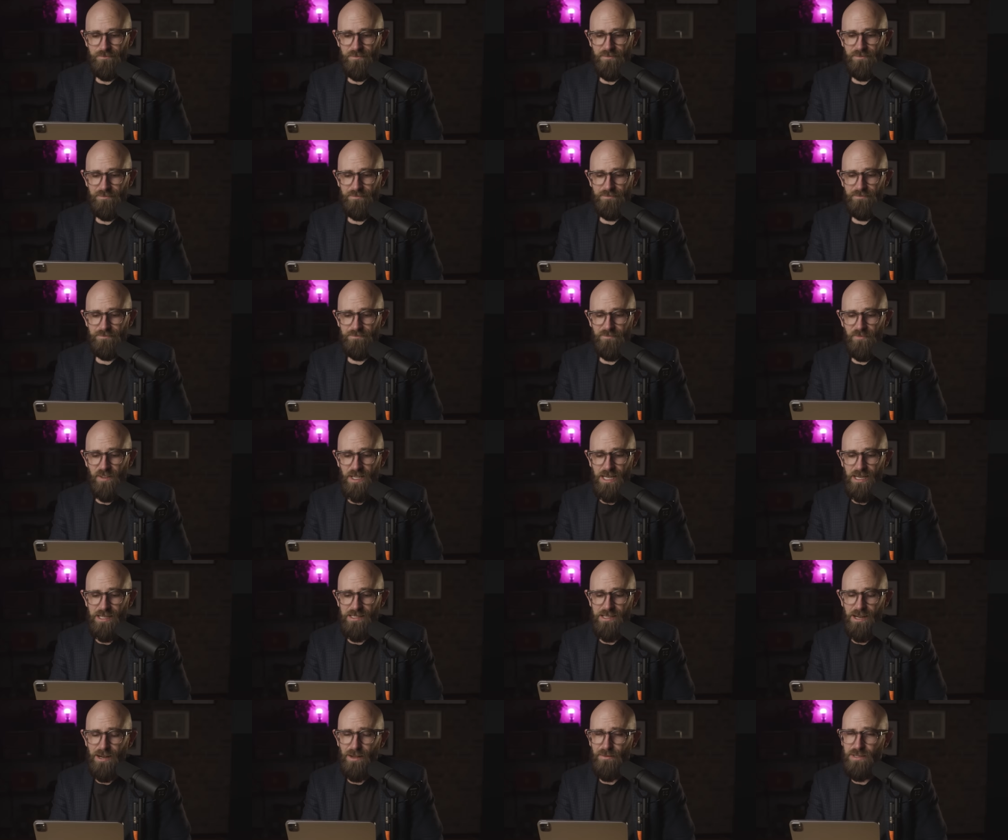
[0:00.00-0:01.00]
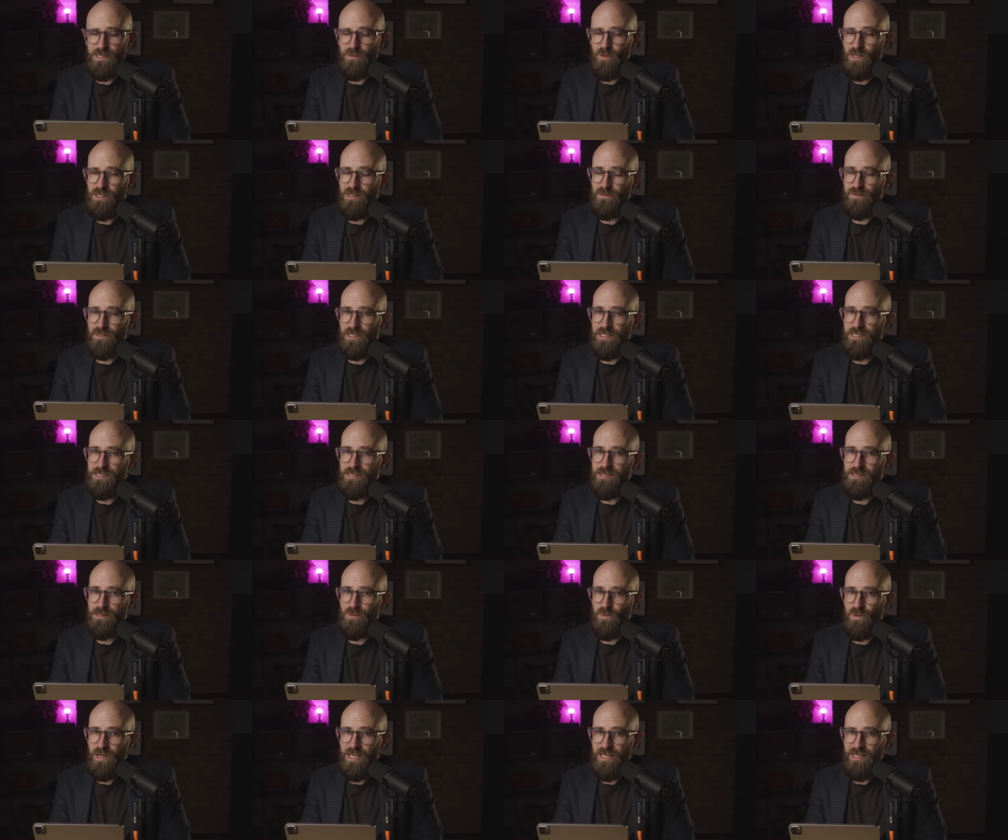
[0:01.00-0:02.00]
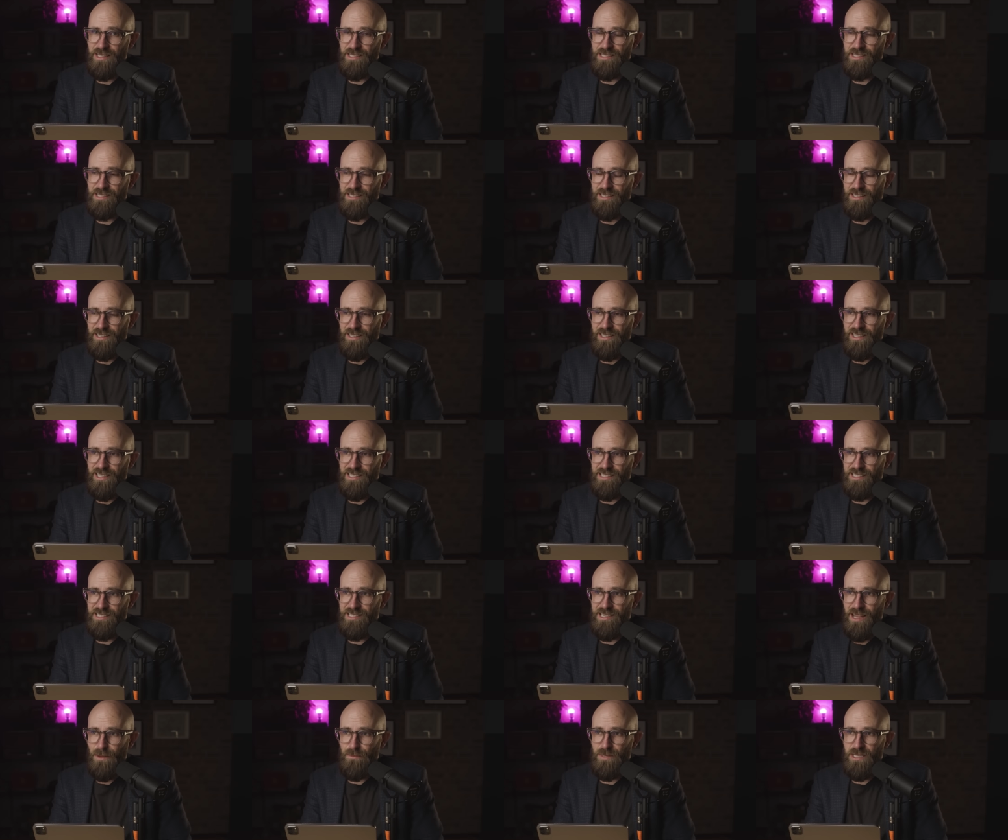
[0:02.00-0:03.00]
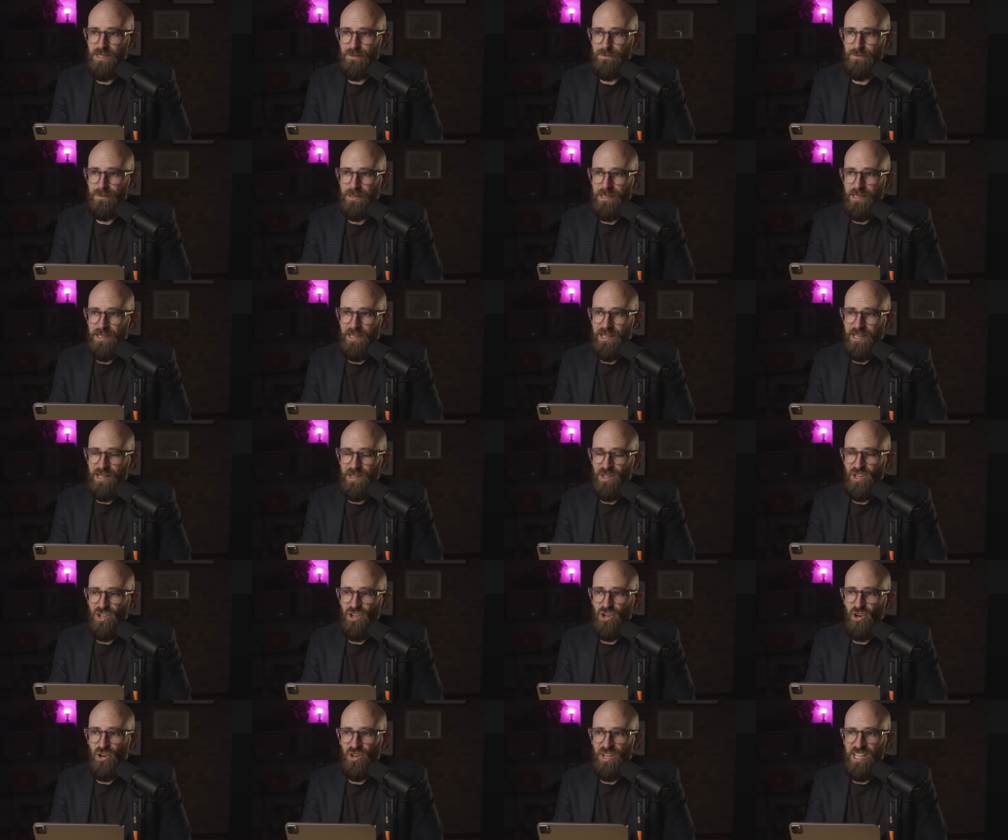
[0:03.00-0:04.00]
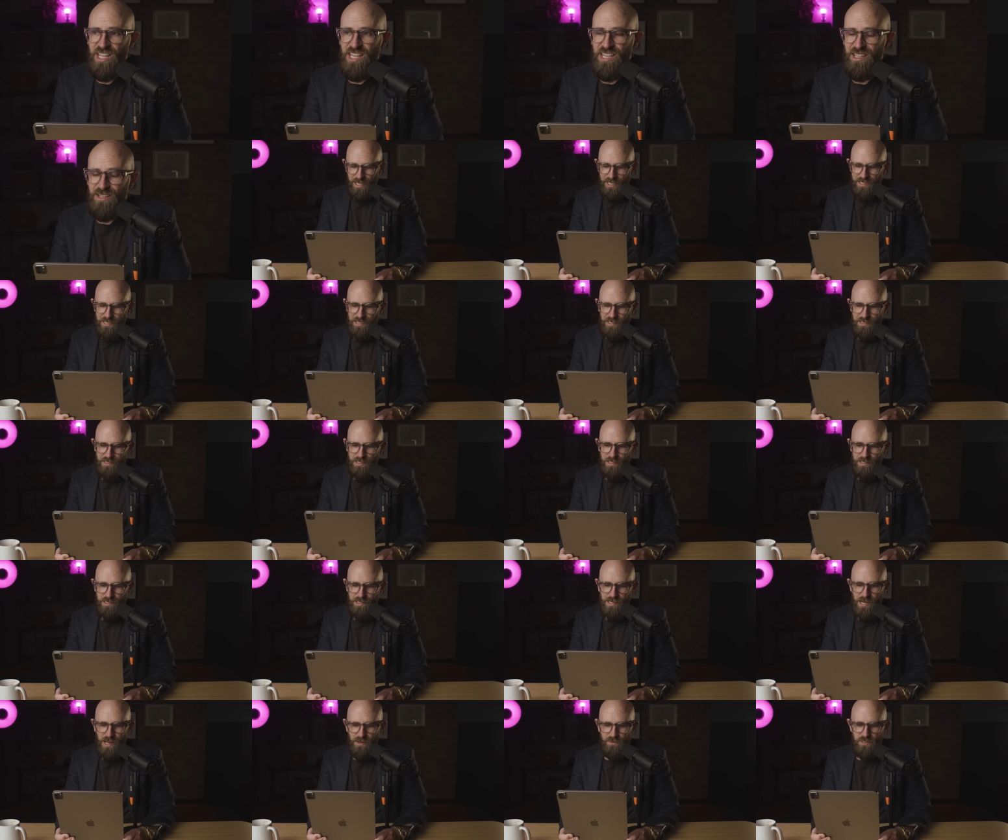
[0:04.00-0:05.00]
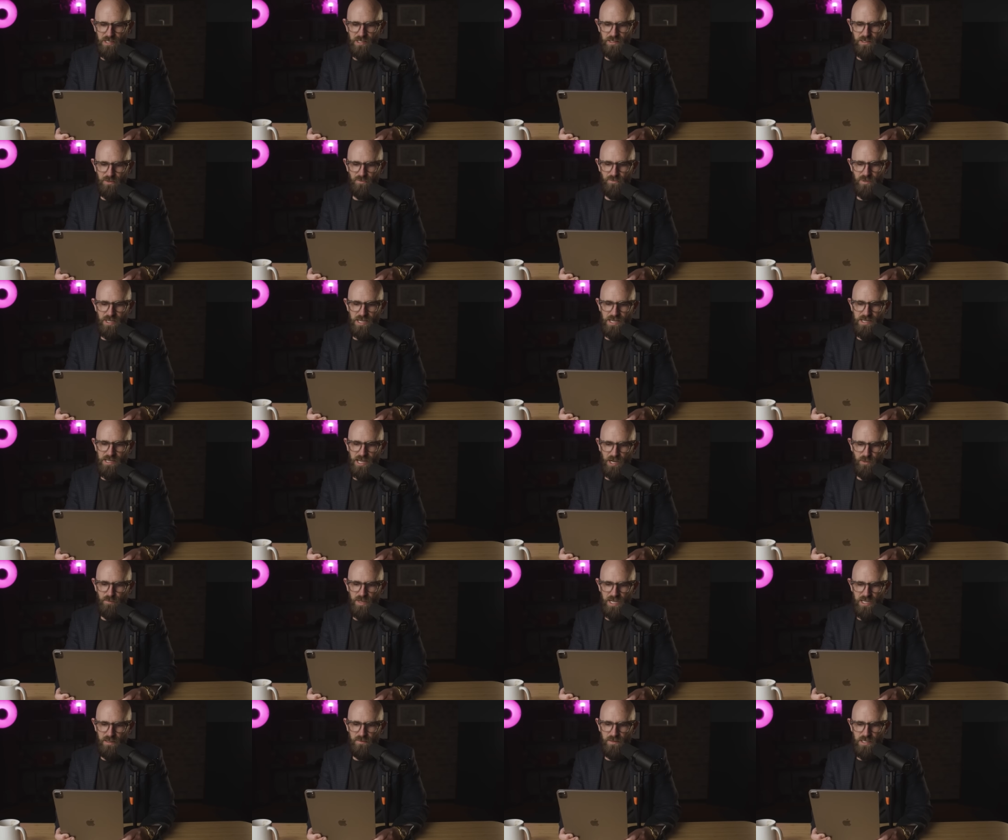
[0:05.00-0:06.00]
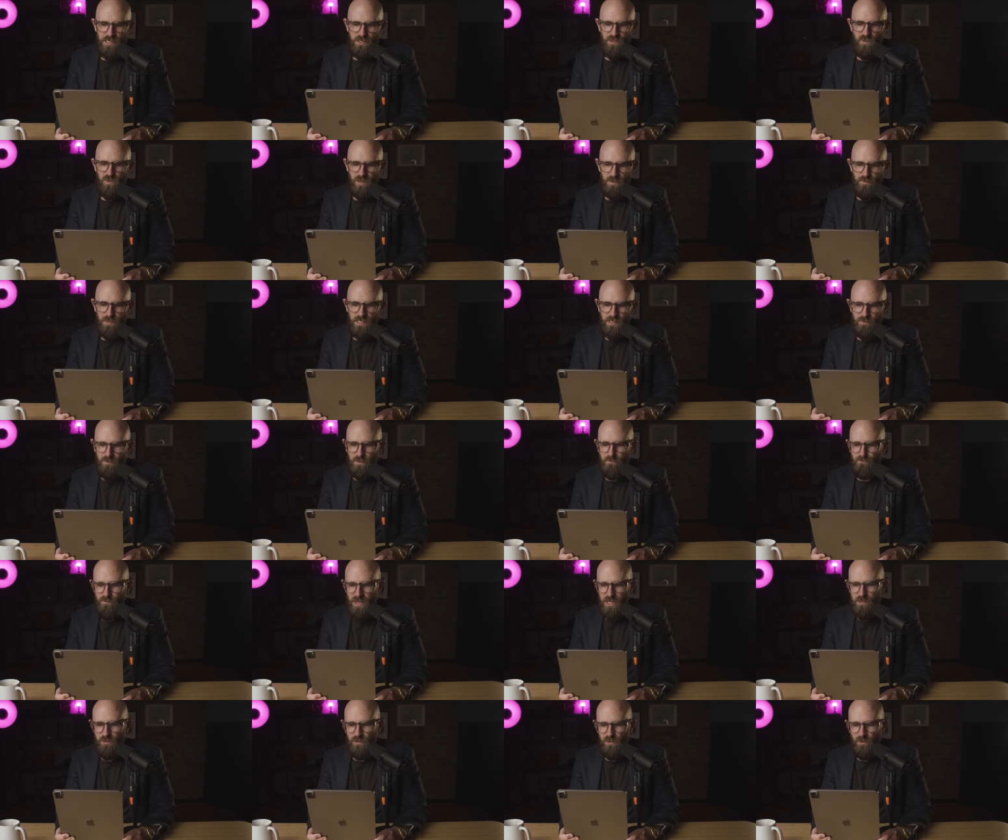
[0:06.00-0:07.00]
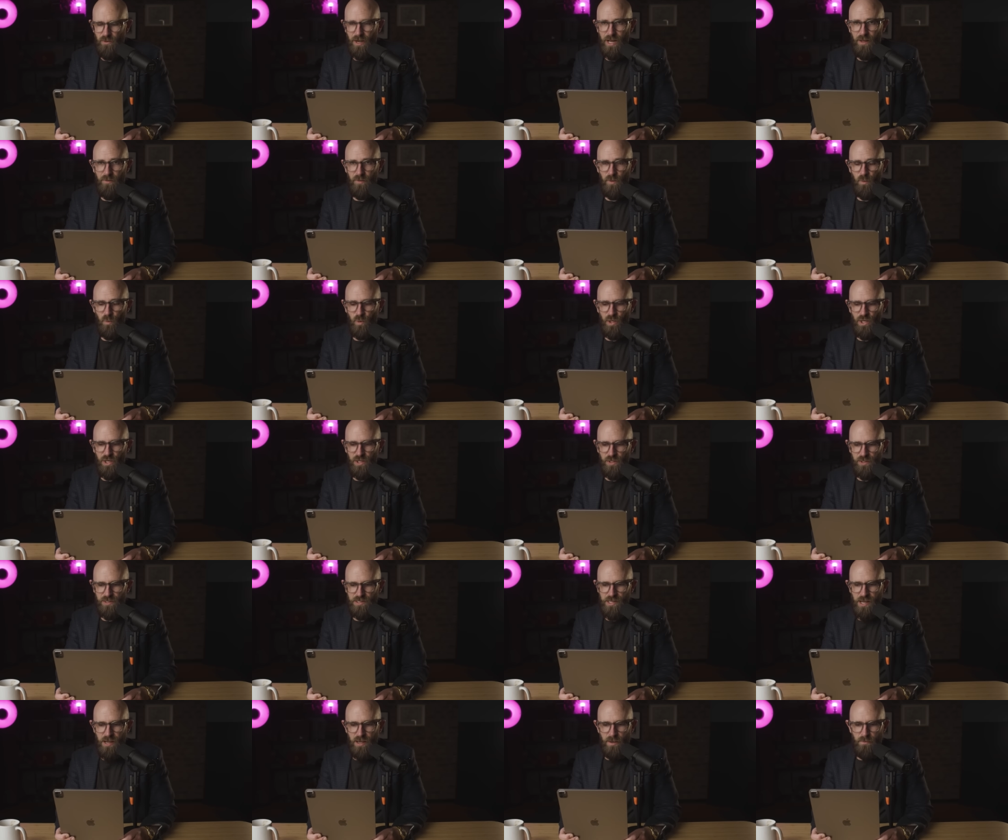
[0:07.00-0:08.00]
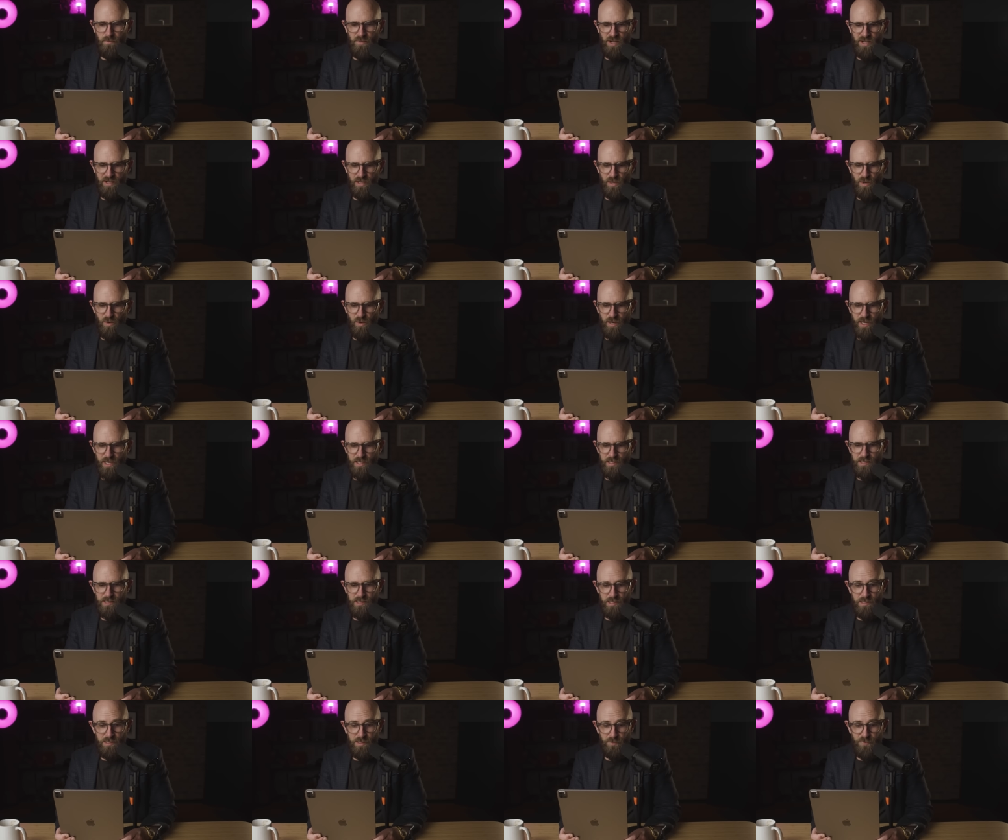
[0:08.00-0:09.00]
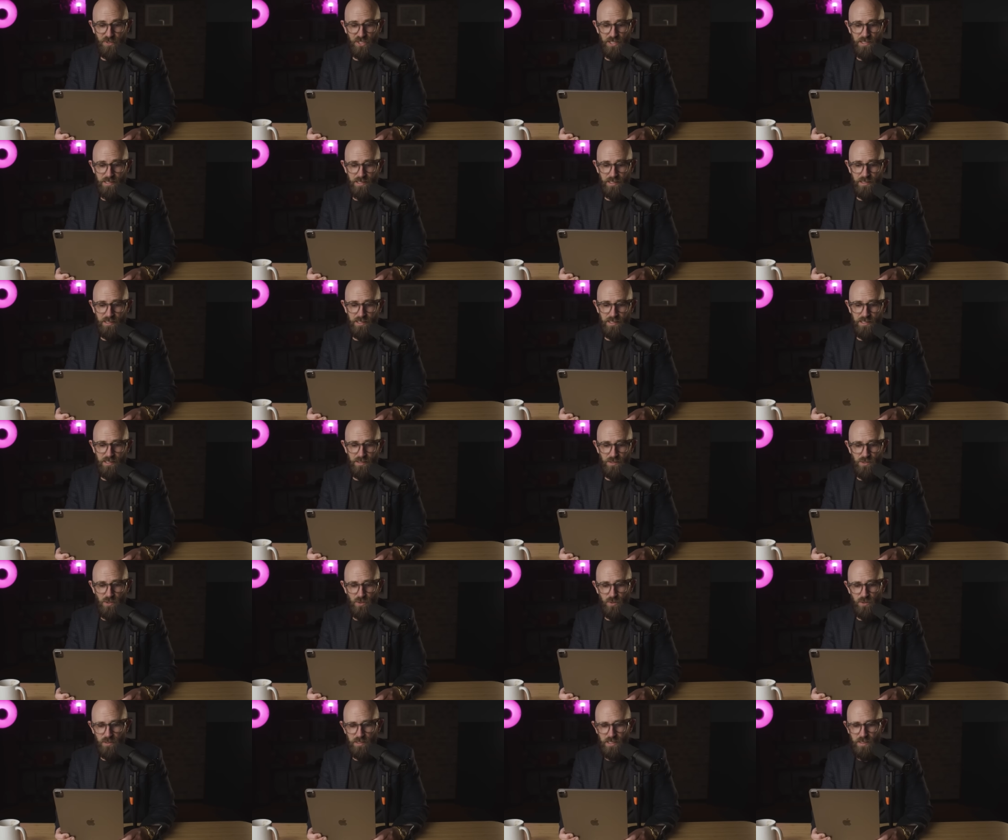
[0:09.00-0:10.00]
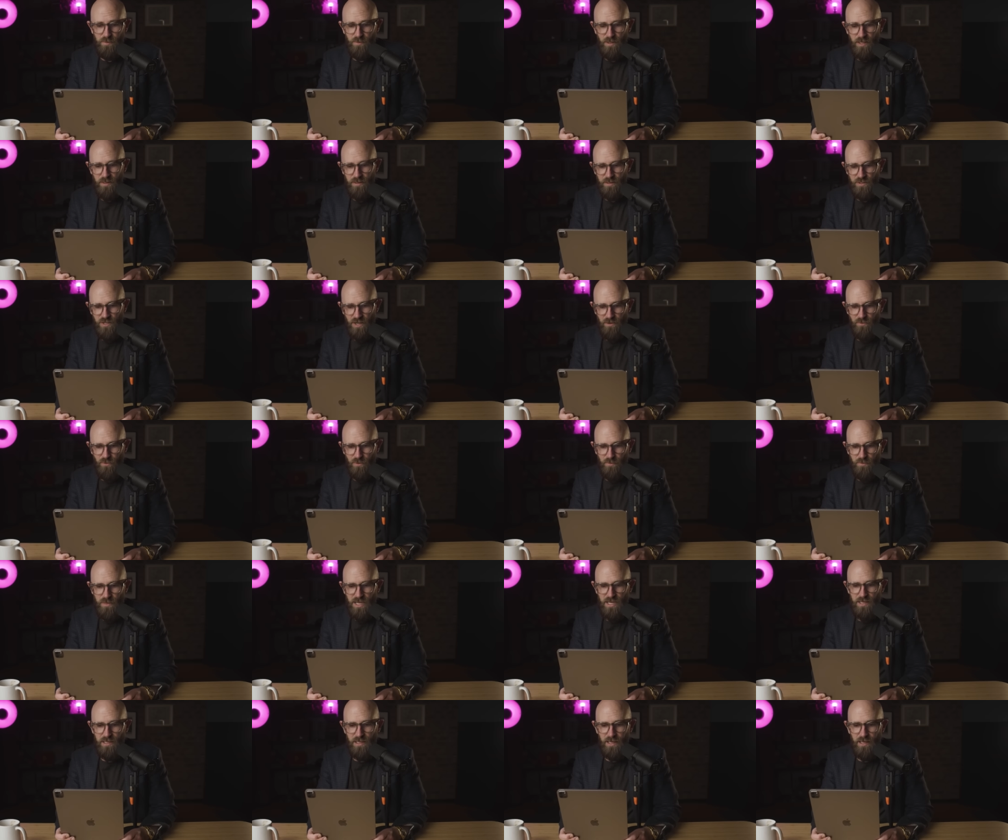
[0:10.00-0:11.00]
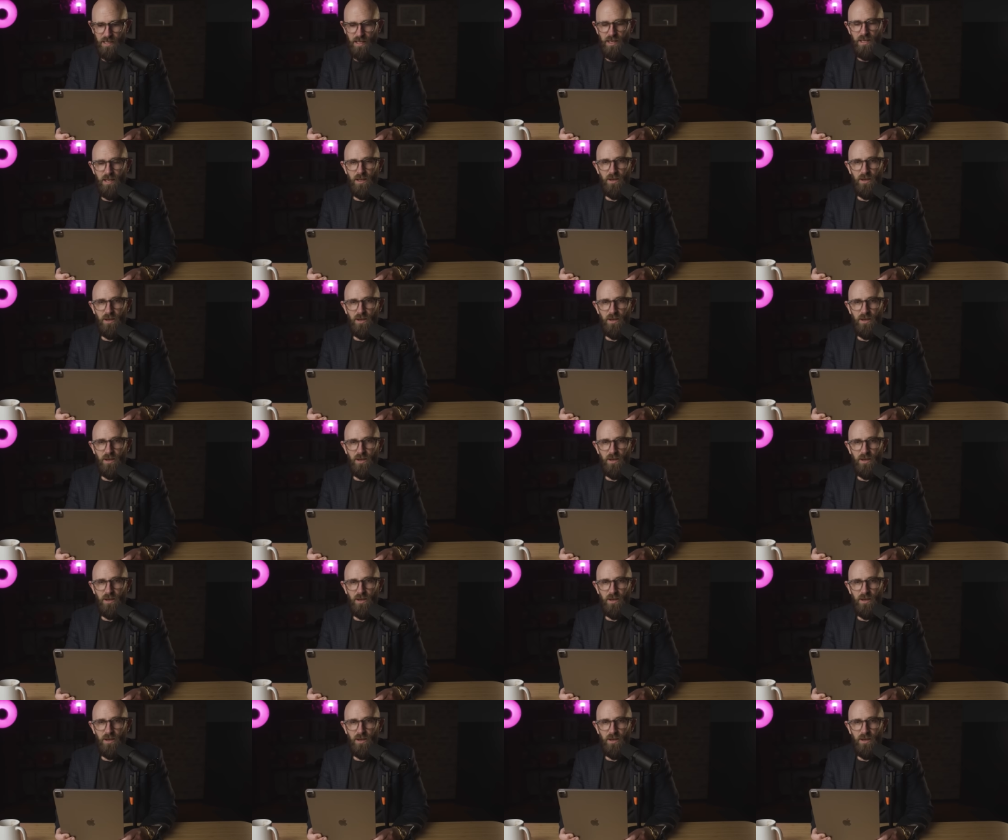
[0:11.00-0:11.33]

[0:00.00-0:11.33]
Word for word: Phil, I don't know if it's wonderful, it's just weird and deceptive and conny. And it is astounding to read how many of these treatments have been peddled around the world by quacks and surprisingly endorsed by the general media